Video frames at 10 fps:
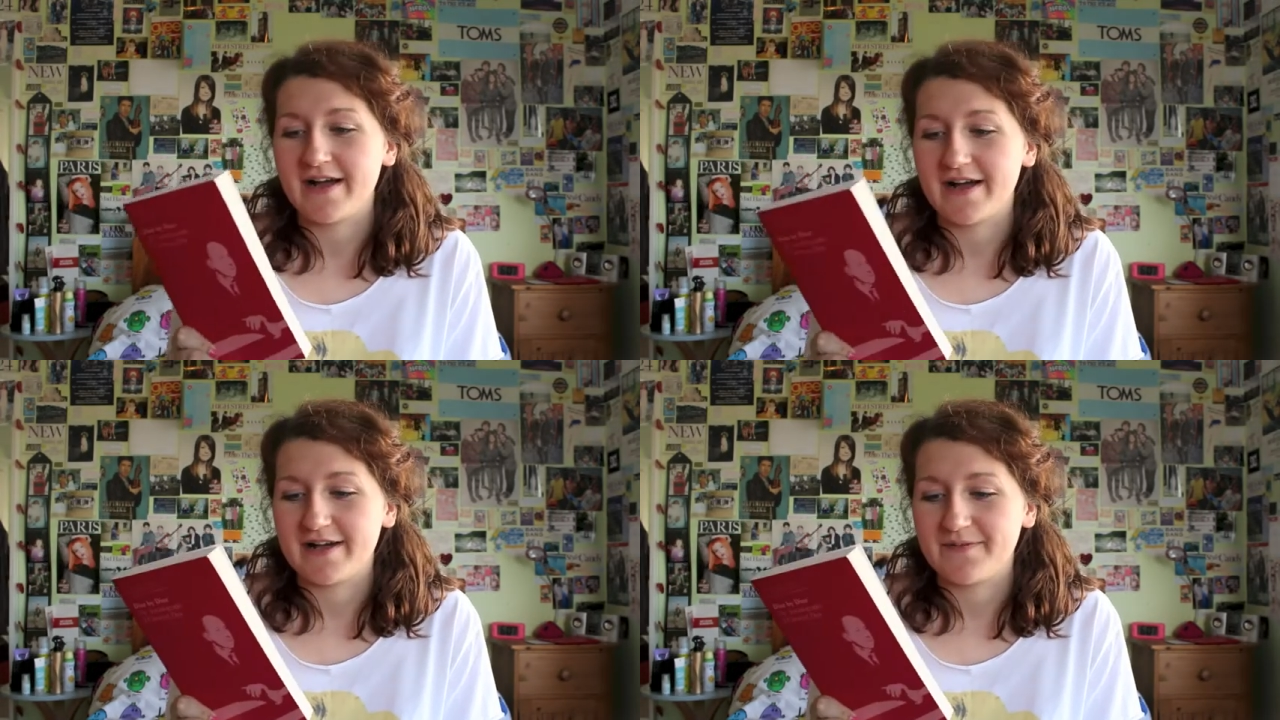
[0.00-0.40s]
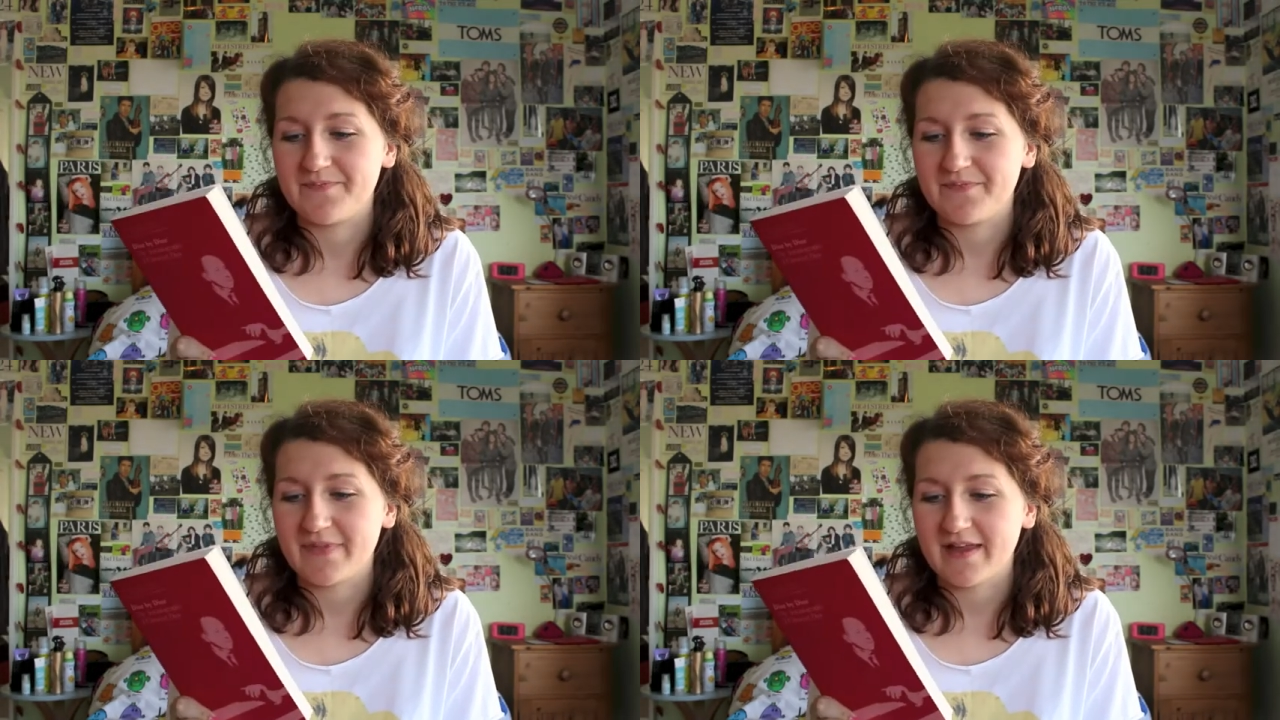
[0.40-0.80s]

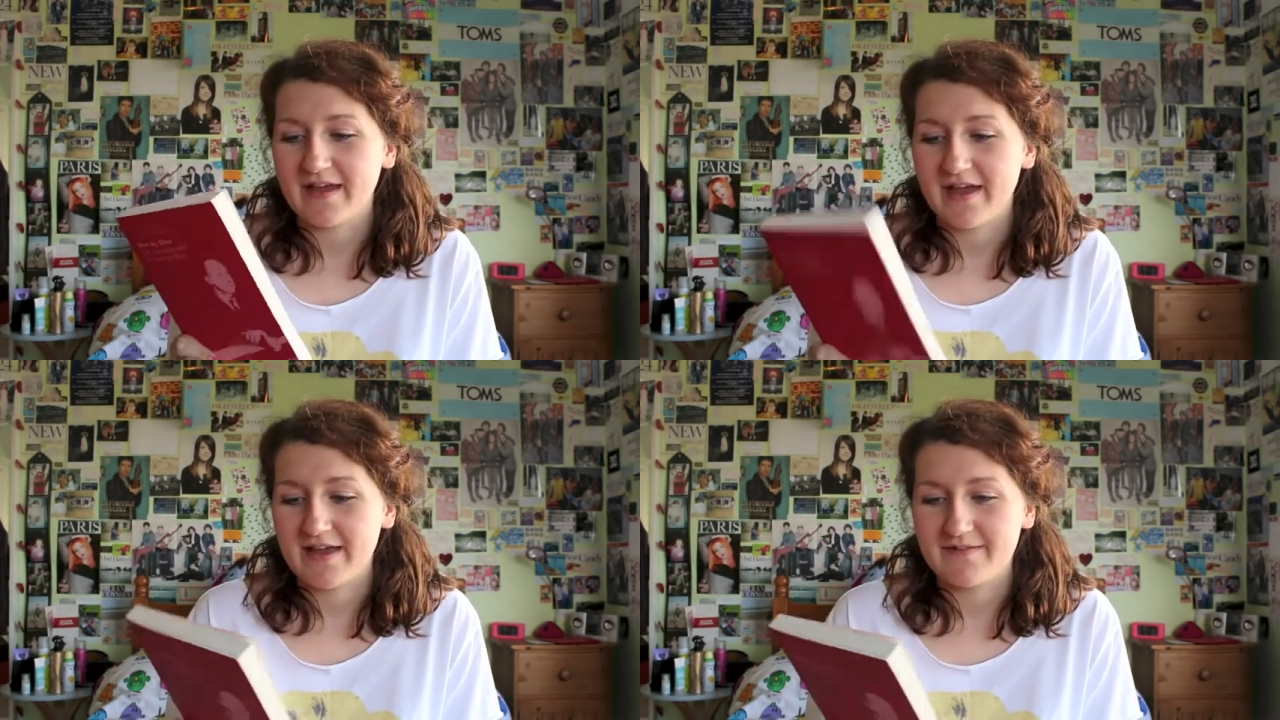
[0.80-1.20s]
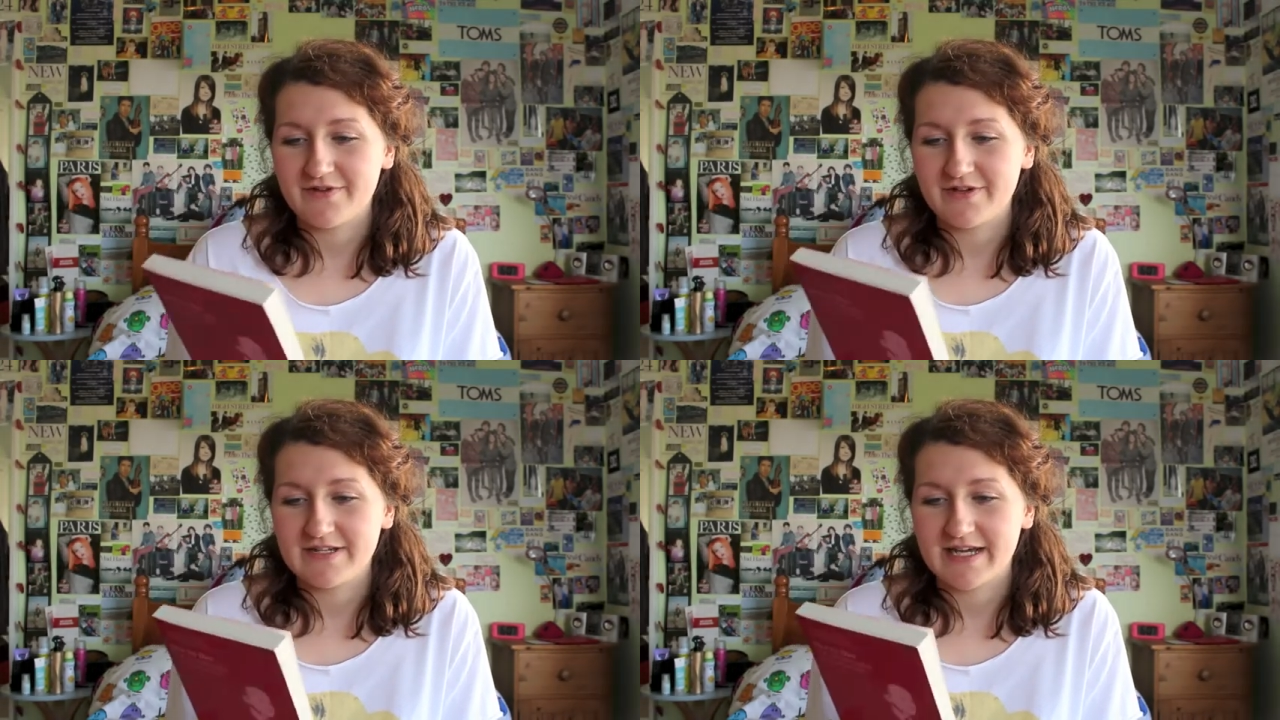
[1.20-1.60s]
I'm
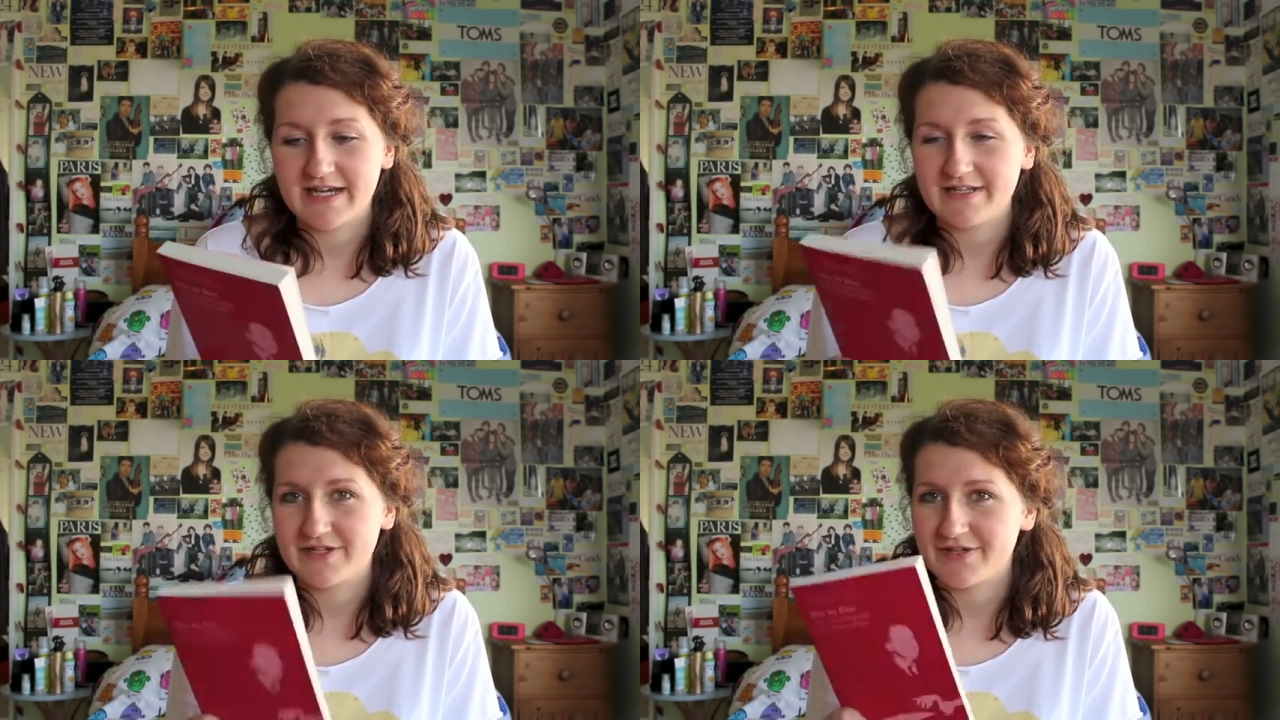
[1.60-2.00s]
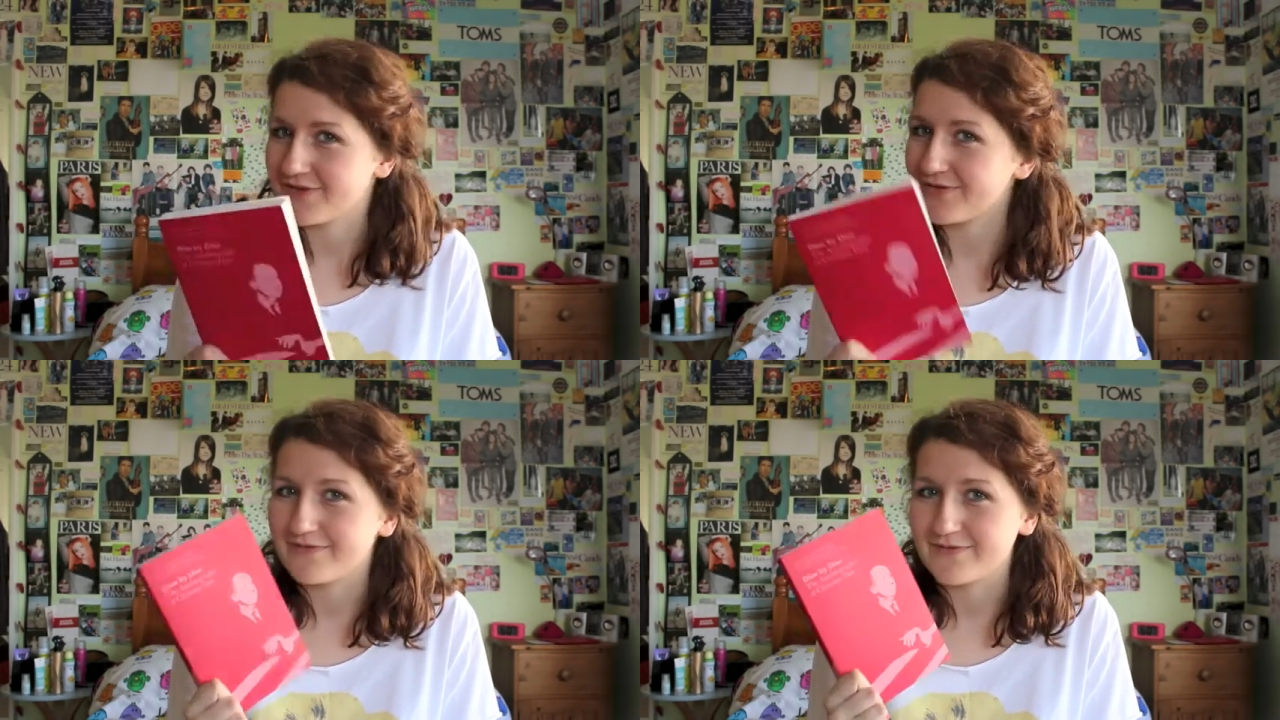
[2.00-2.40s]
not entirely
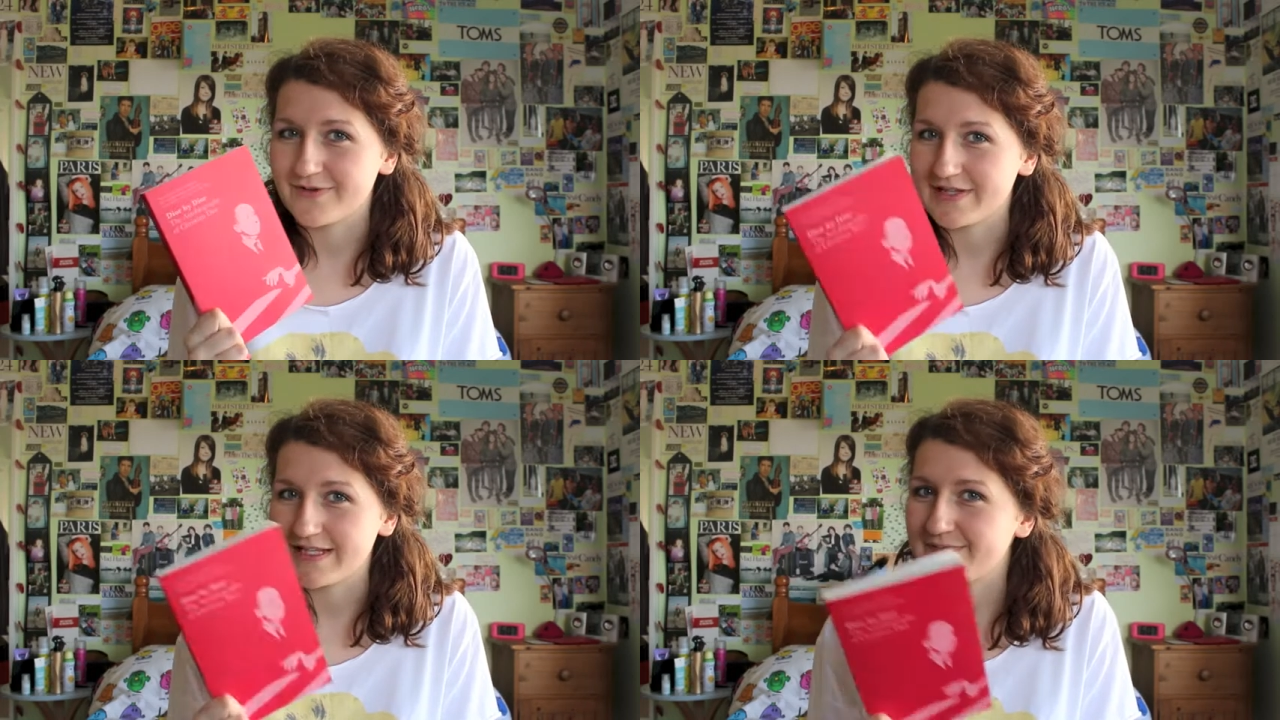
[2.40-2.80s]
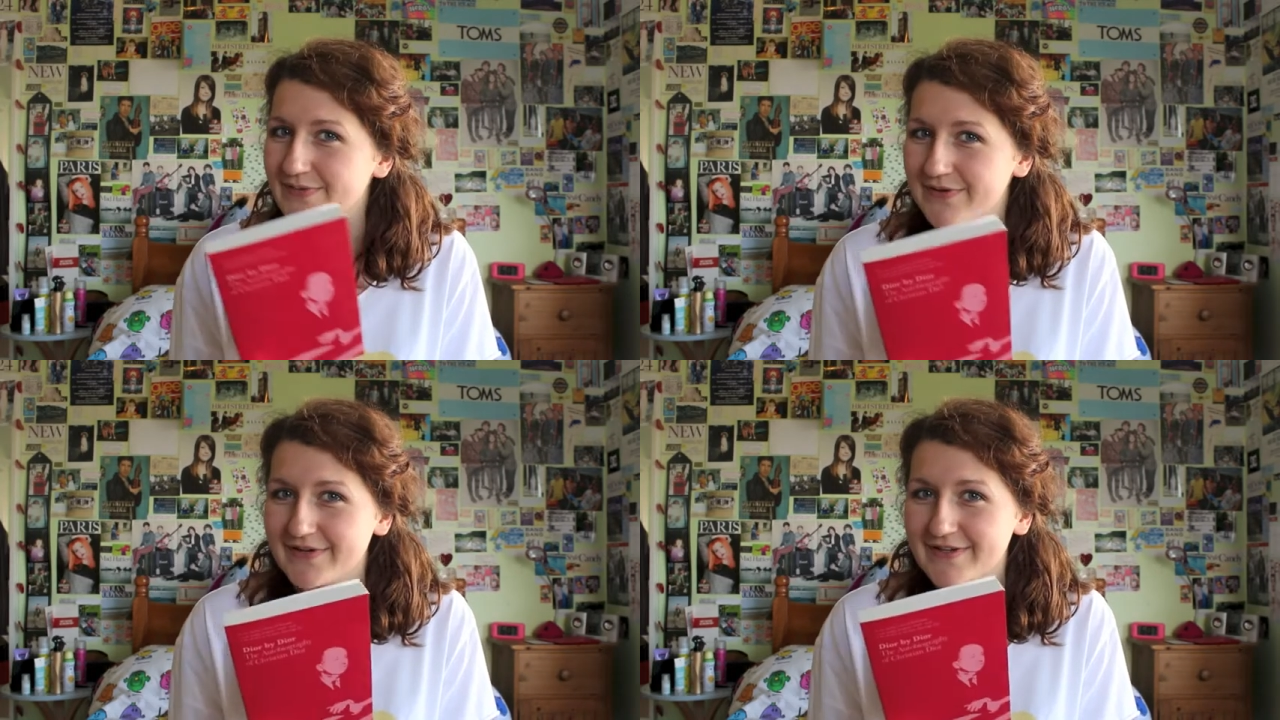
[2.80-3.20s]
sure what this
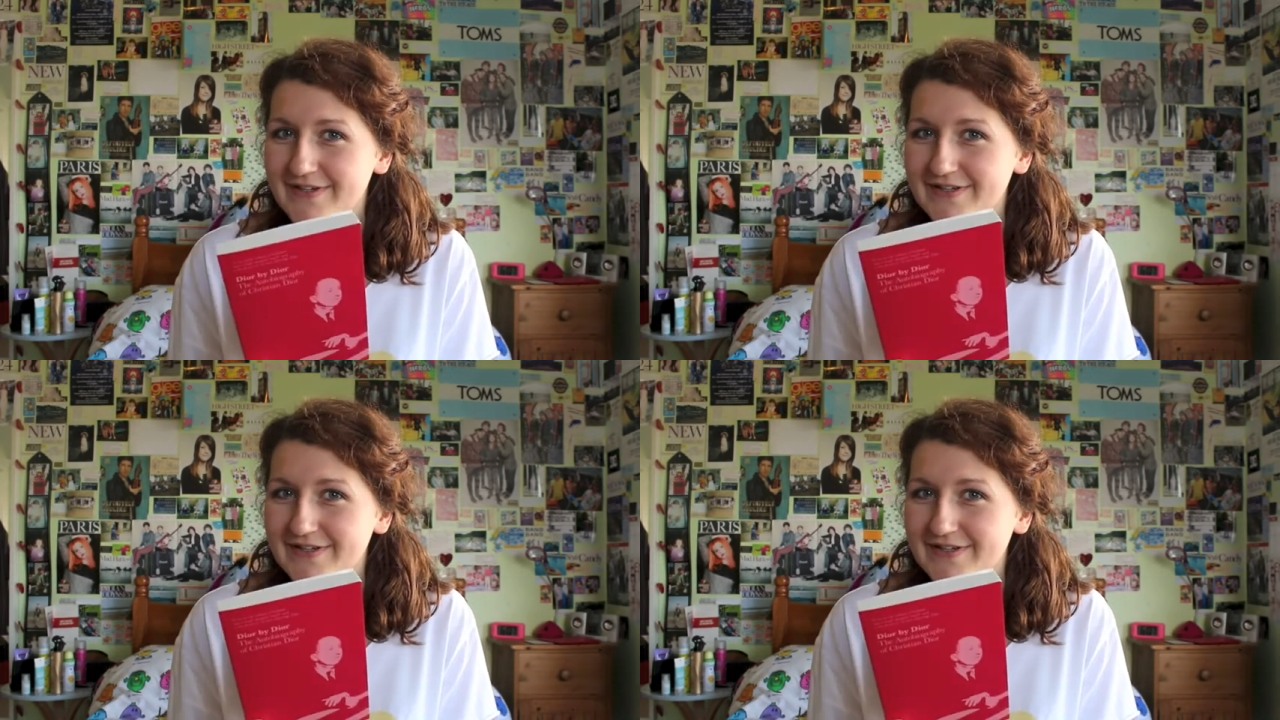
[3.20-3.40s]
book